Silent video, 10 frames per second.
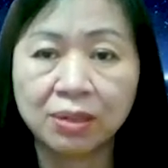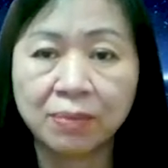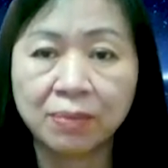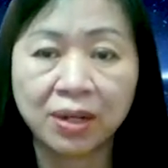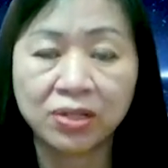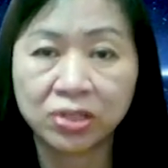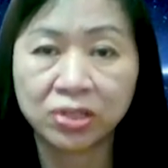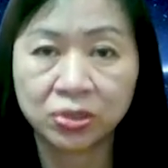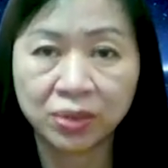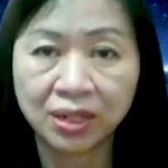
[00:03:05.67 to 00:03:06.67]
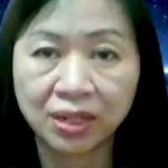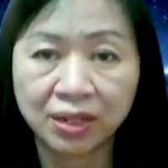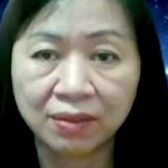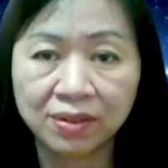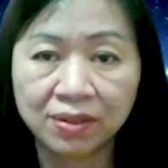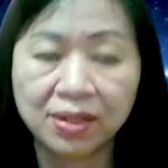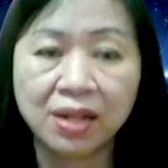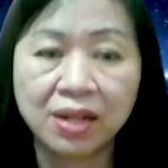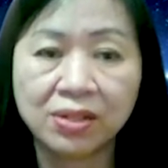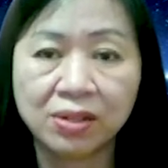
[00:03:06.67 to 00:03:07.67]
by just shrinking the
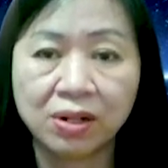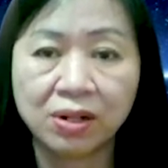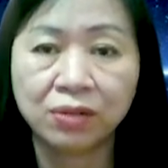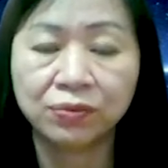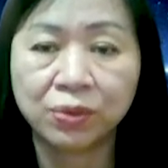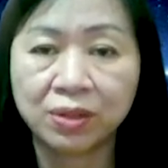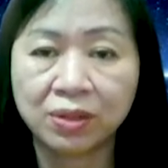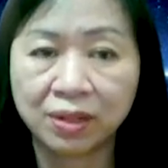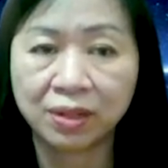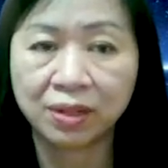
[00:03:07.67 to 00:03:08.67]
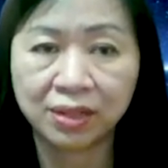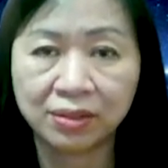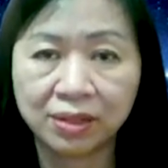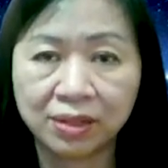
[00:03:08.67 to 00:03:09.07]
size of your content.